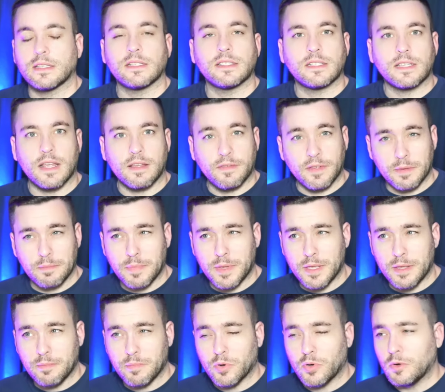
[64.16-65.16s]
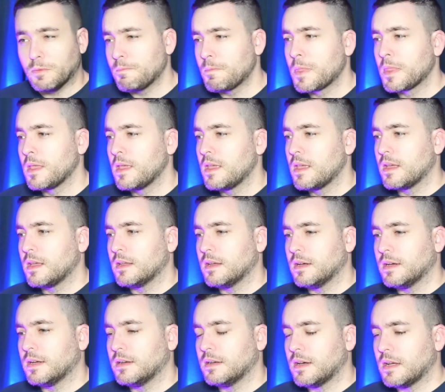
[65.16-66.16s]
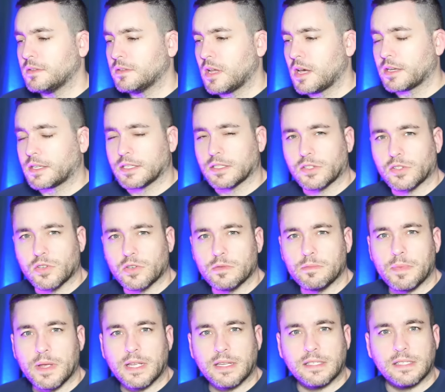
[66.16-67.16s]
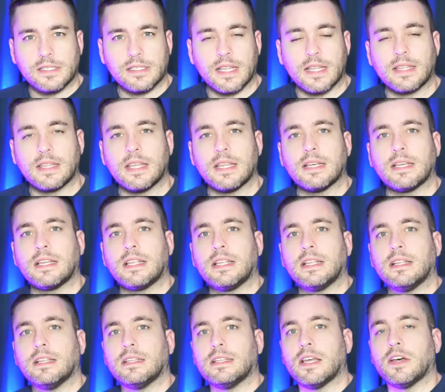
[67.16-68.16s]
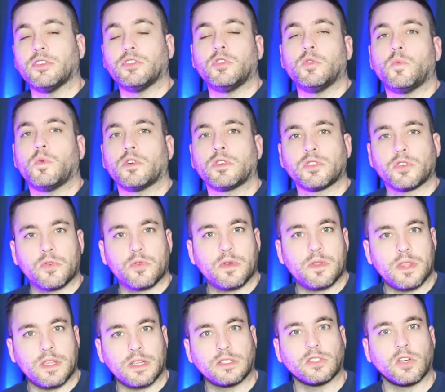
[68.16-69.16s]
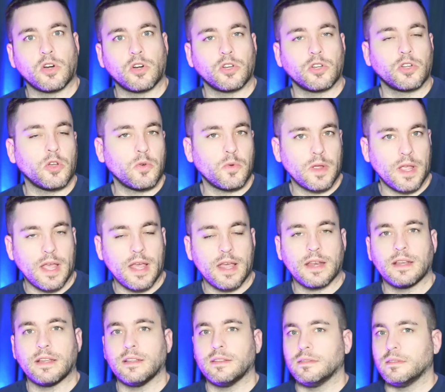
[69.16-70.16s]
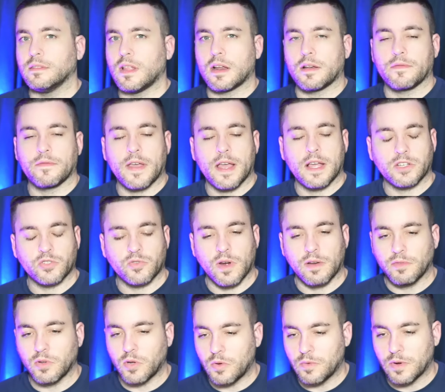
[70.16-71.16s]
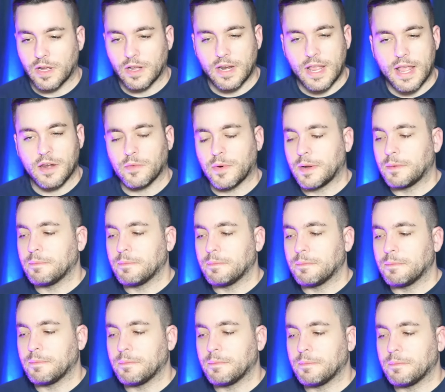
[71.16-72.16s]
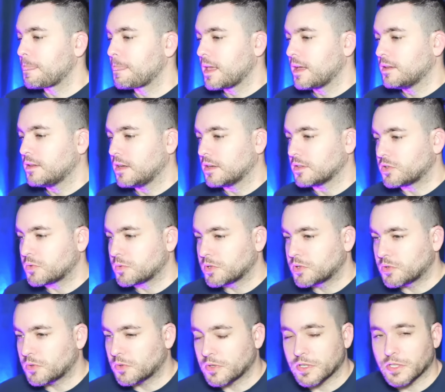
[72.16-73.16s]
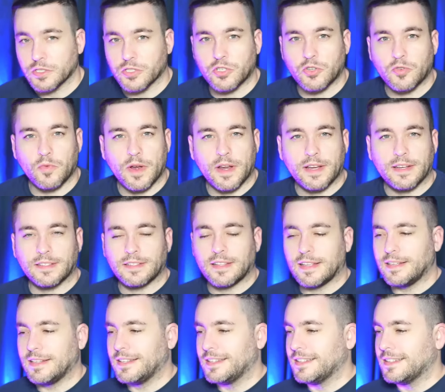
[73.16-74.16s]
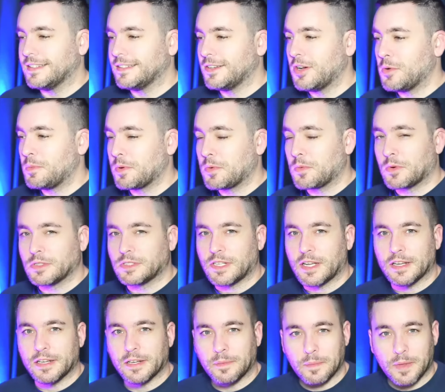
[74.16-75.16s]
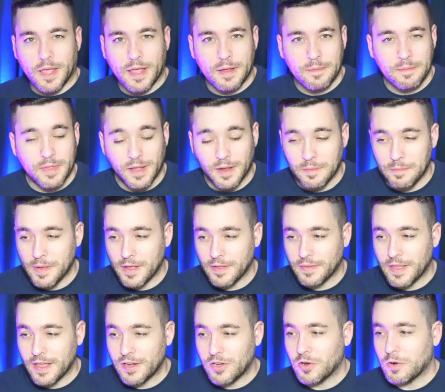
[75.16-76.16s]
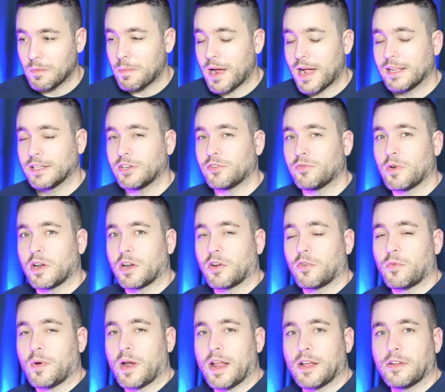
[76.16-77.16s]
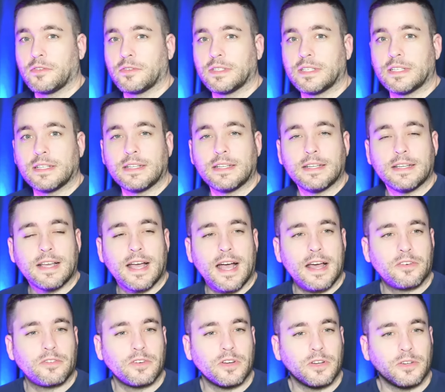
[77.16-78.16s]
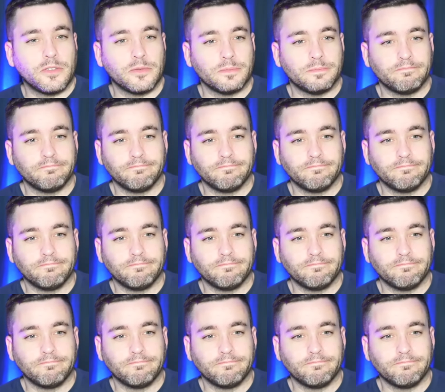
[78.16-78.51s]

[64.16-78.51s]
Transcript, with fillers: saving people, uh, unlocking certain bases that then tell you where certain things are to go get, and a lot of fast travel going on. Anyway, long story short, it's great. They need a open world Gundam game. Think about that. You're a pilot running around, I don't know,